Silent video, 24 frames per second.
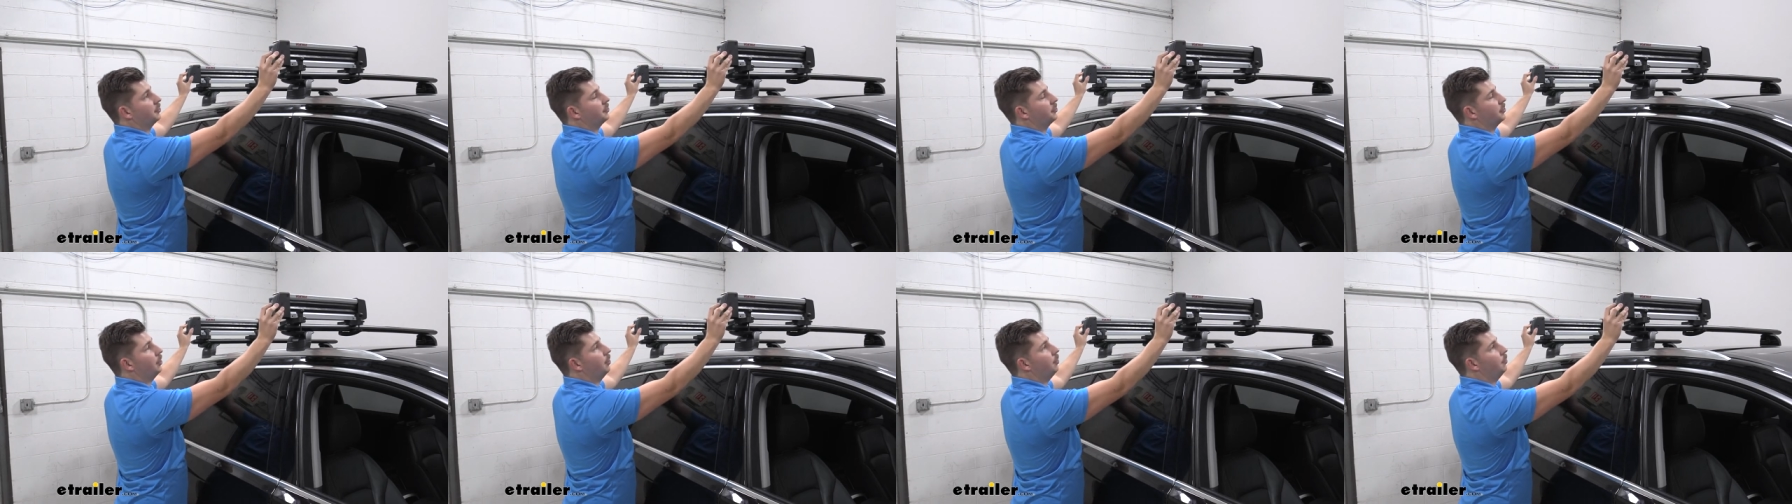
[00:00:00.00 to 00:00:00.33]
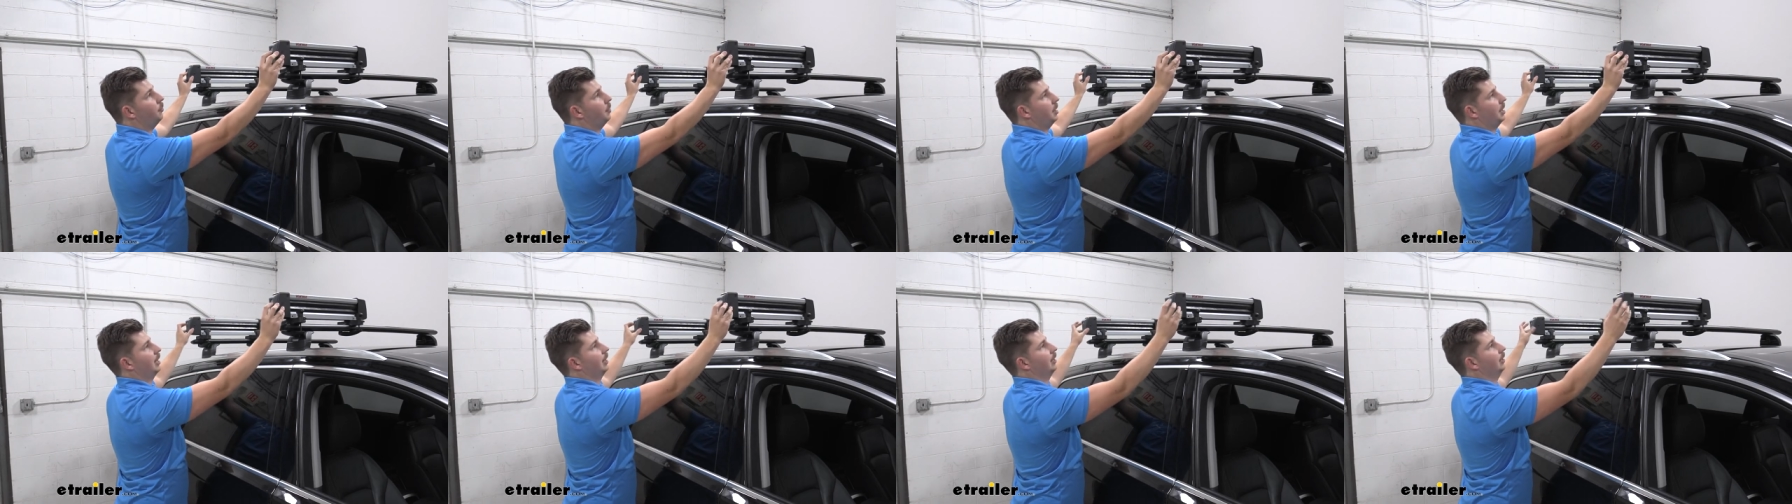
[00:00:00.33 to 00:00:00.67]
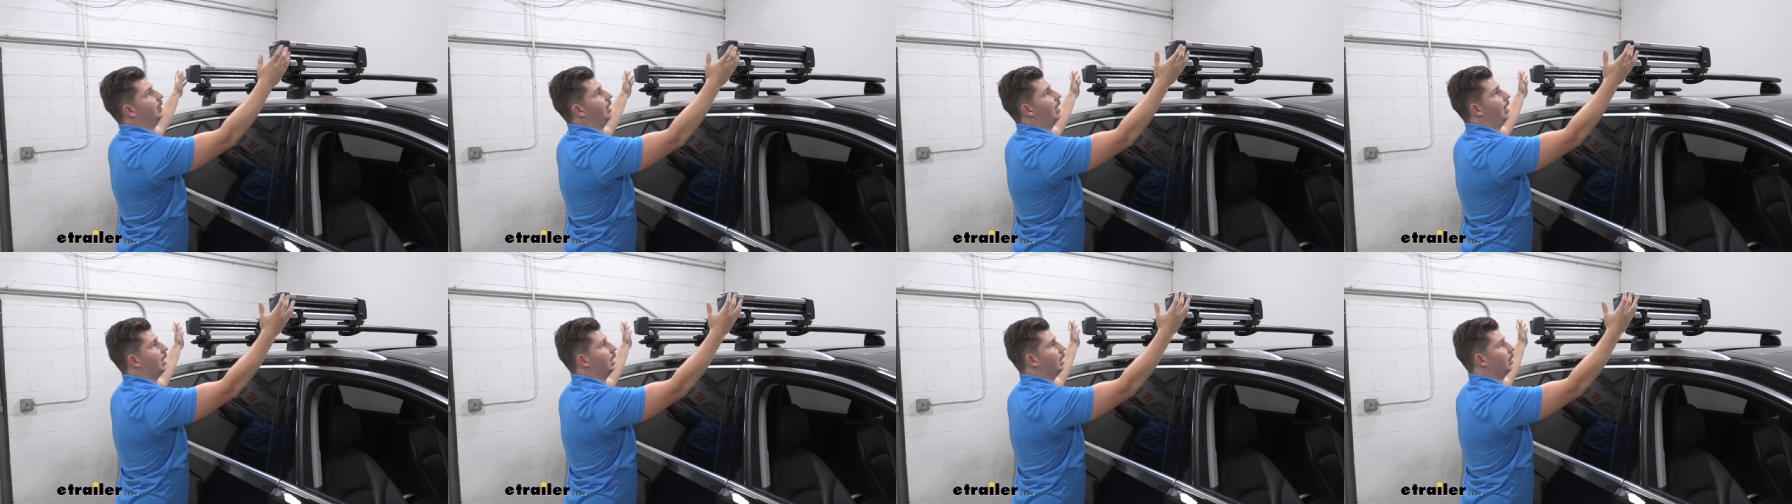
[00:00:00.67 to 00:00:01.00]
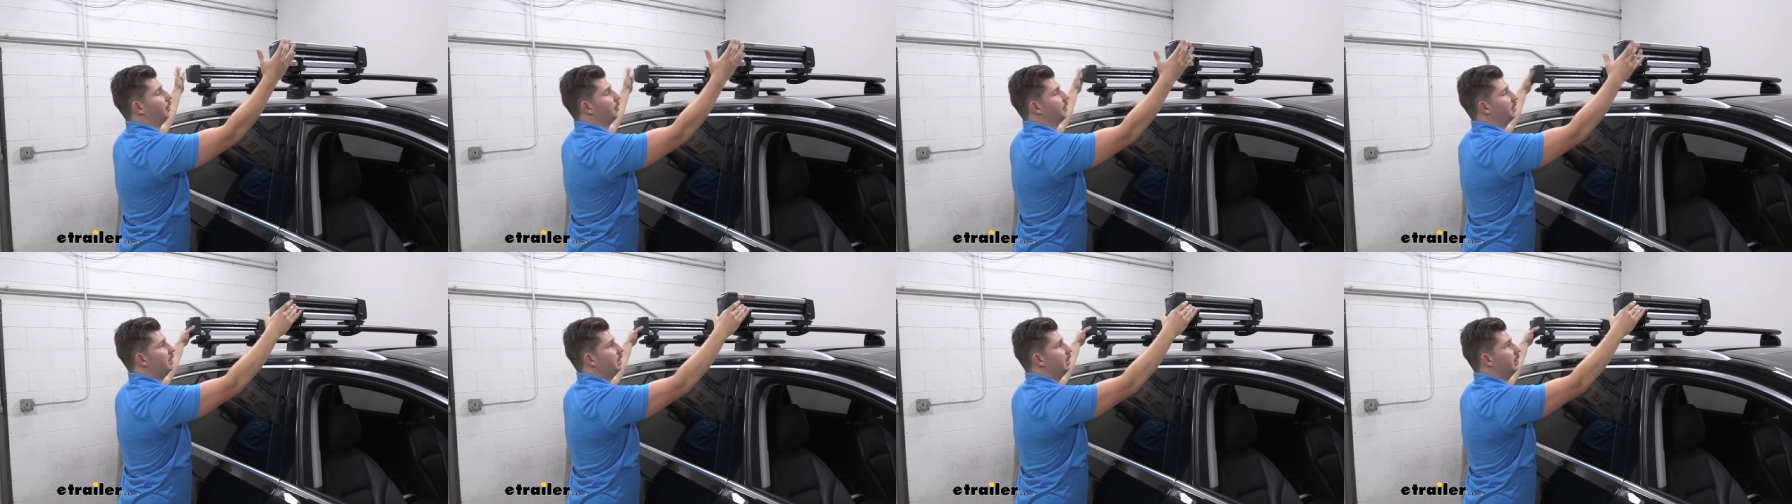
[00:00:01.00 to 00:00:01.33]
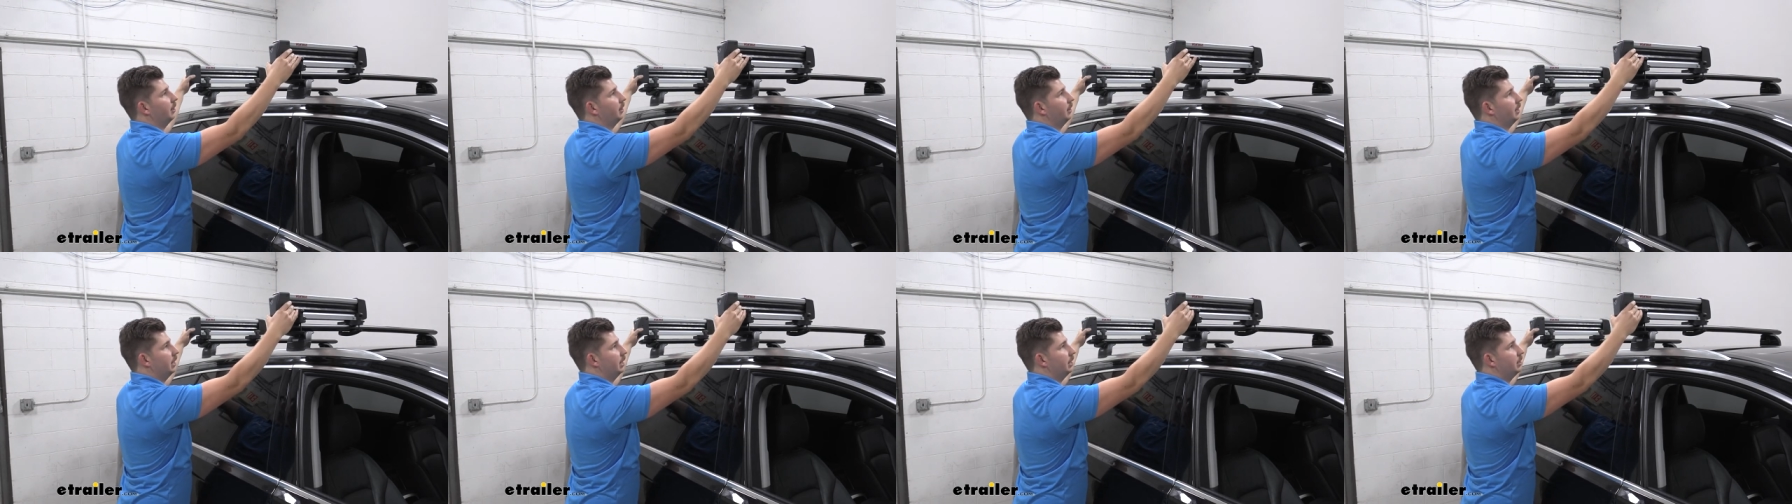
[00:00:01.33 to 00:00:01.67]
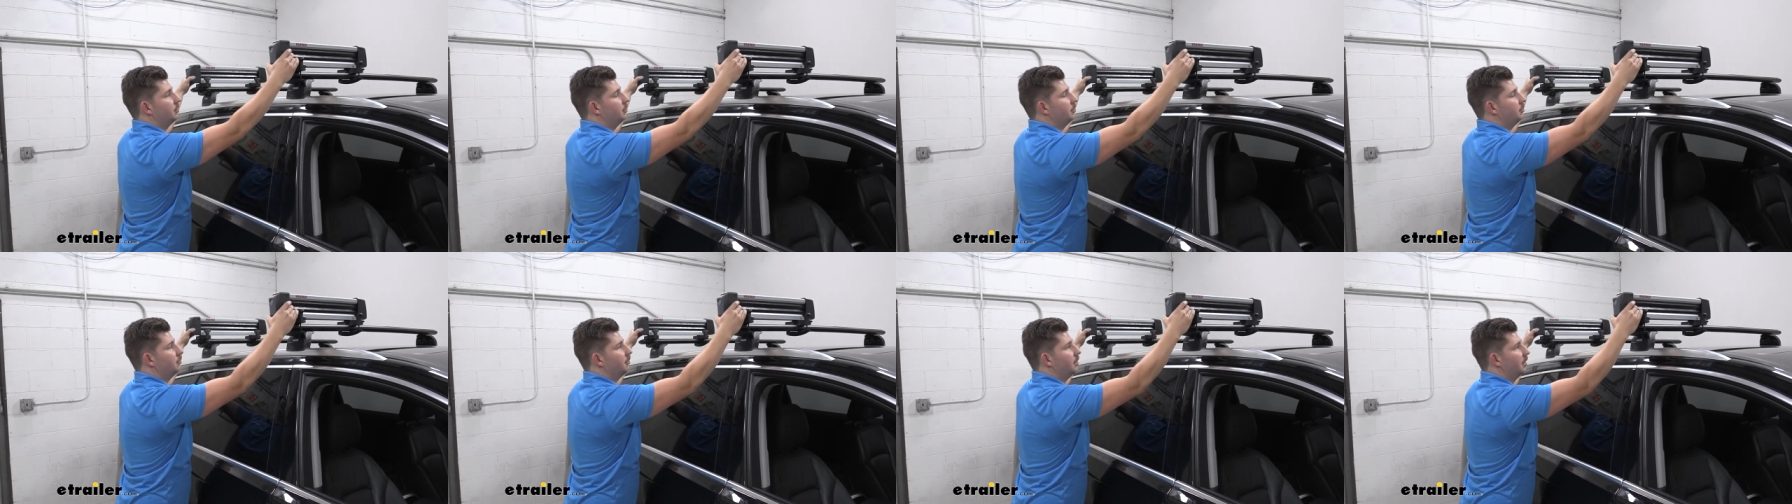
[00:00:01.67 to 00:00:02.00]
So we can lock our gear
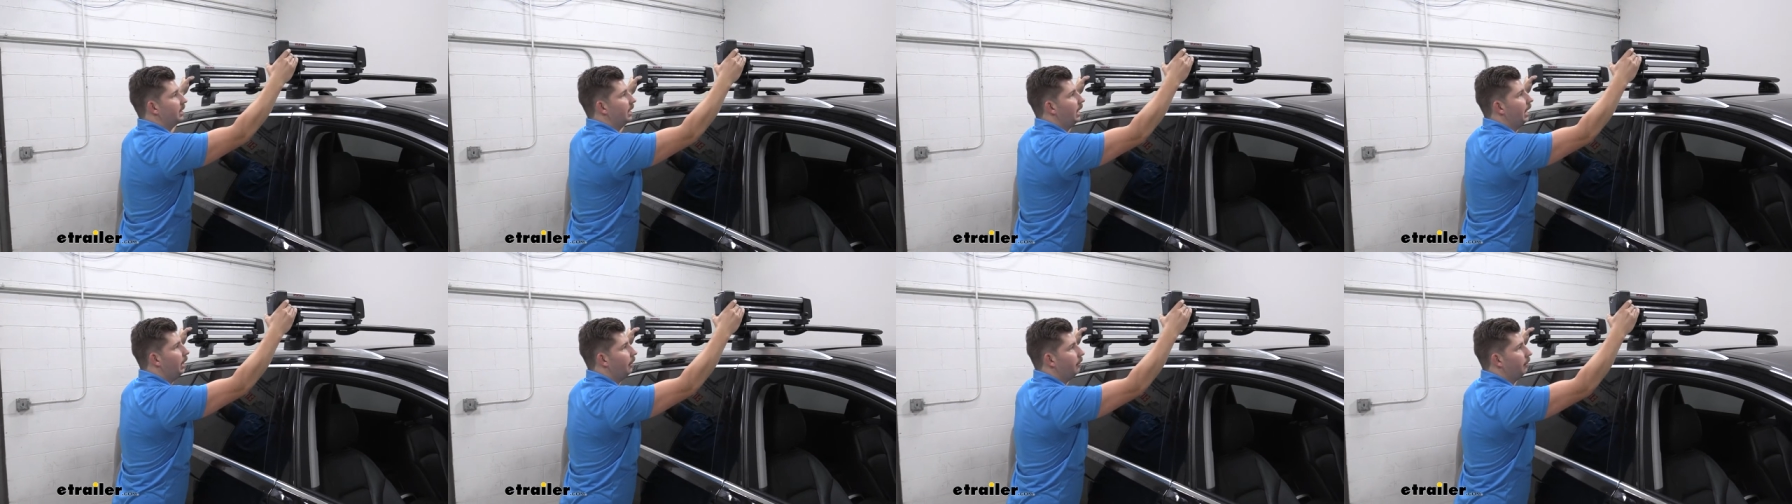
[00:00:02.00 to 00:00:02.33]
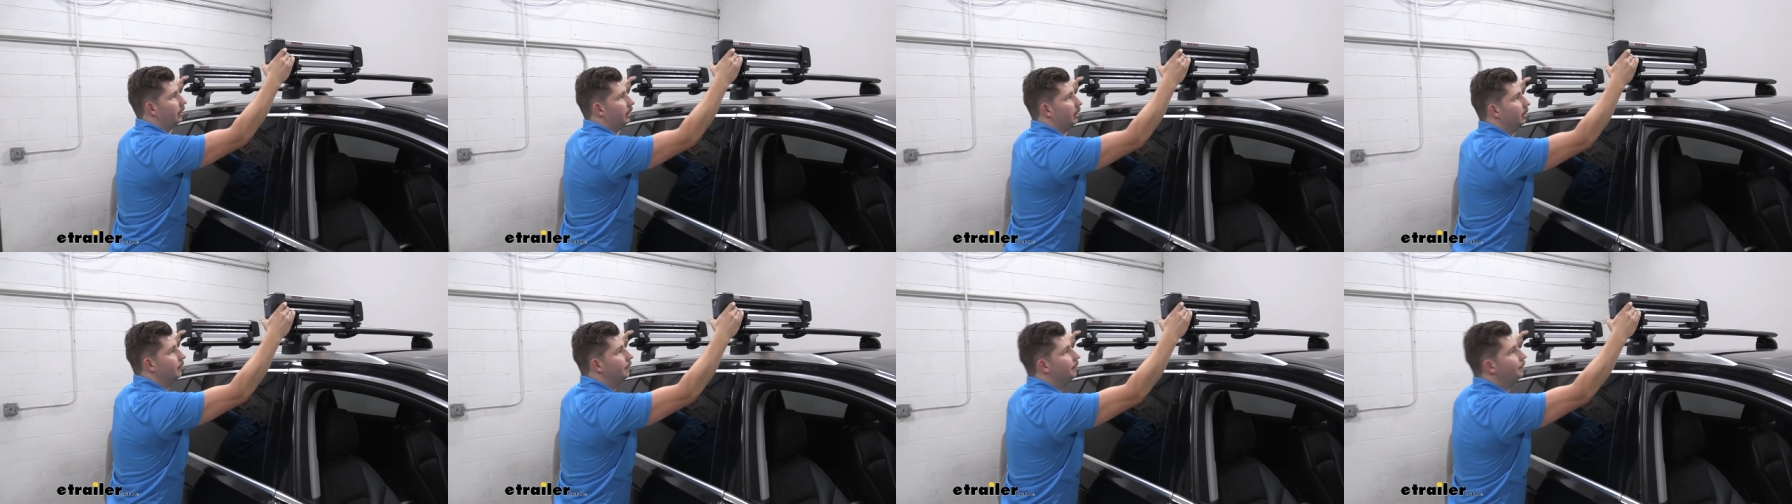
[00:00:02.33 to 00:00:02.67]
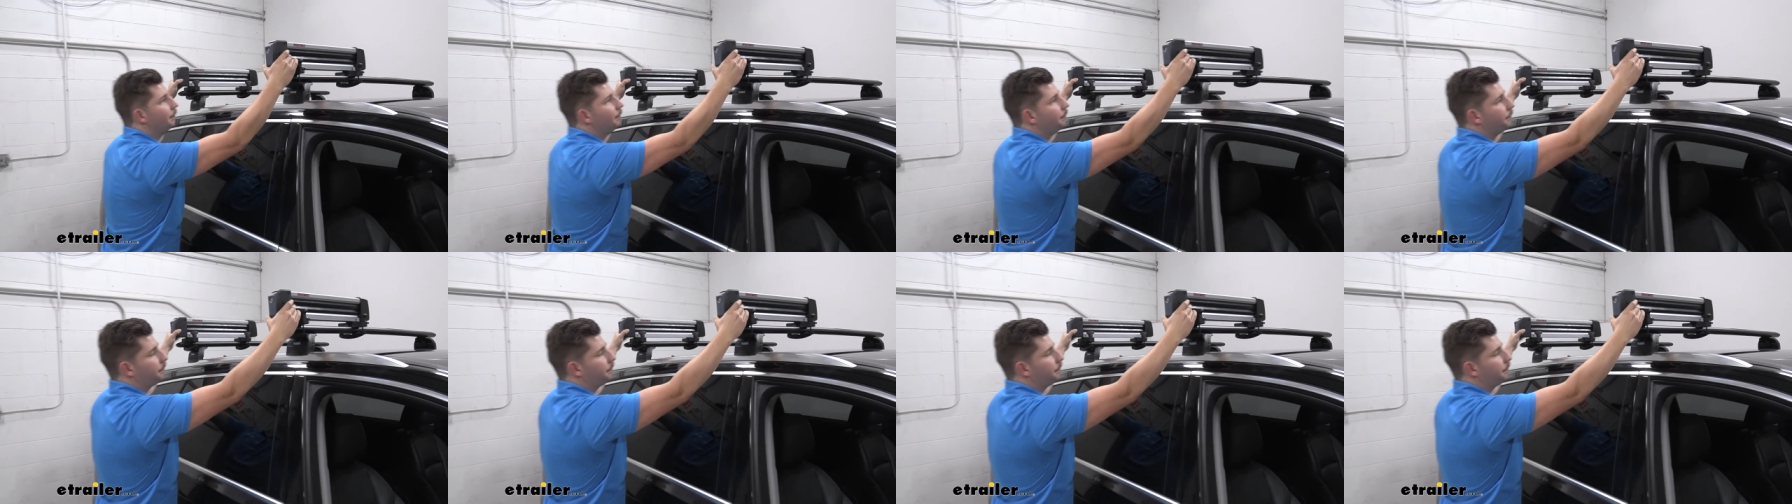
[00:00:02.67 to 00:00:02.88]
into the carrier.